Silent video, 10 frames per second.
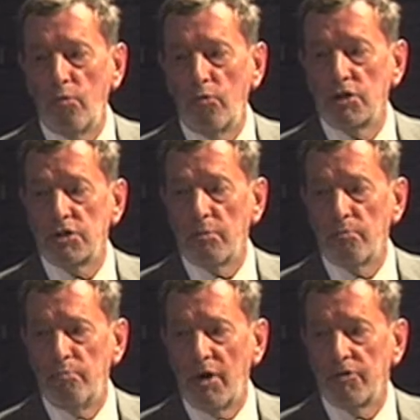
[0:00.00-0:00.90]
was
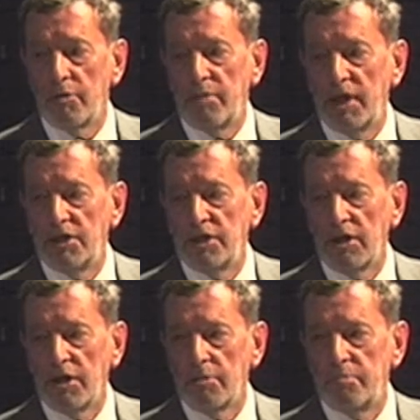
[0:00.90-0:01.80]
both a
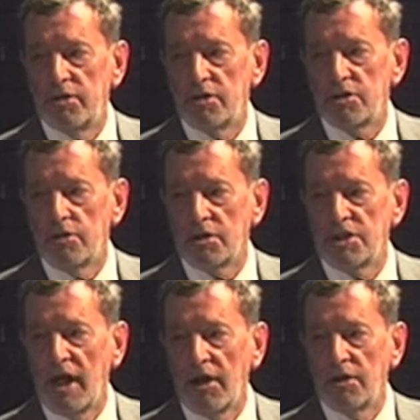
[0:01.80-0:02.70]
political and a personal
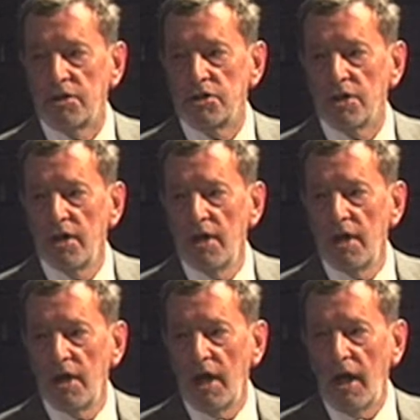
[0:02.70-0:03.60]
challenge.
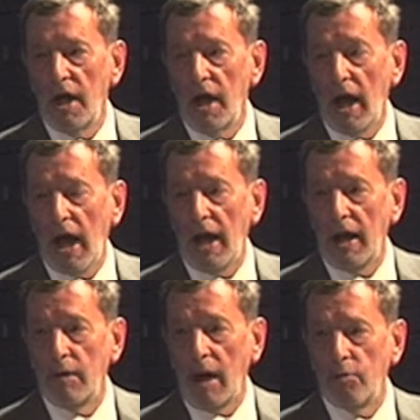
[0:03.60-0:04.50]
And
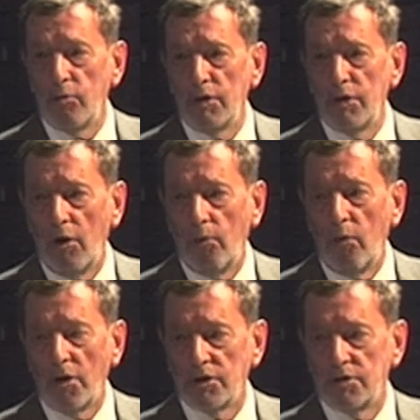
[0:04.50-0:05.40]
I would not
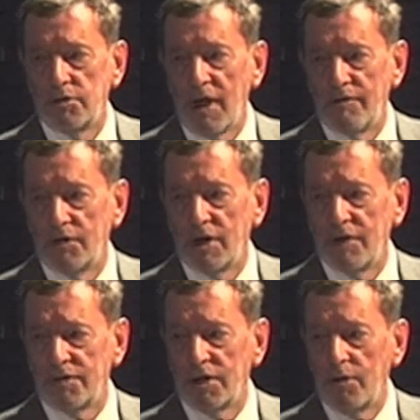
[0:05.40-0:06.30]
want ever to
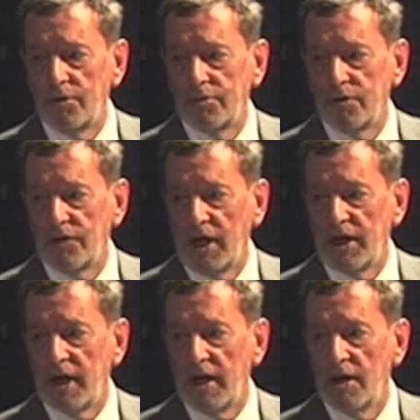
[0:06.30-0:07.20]
have to go through that
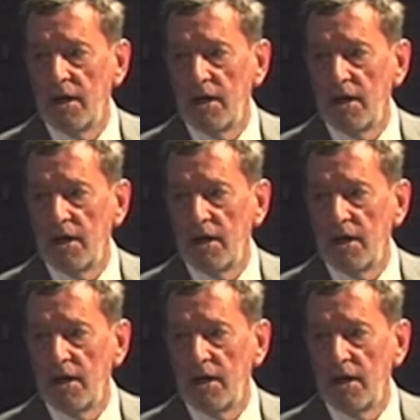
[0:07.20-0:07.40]
again.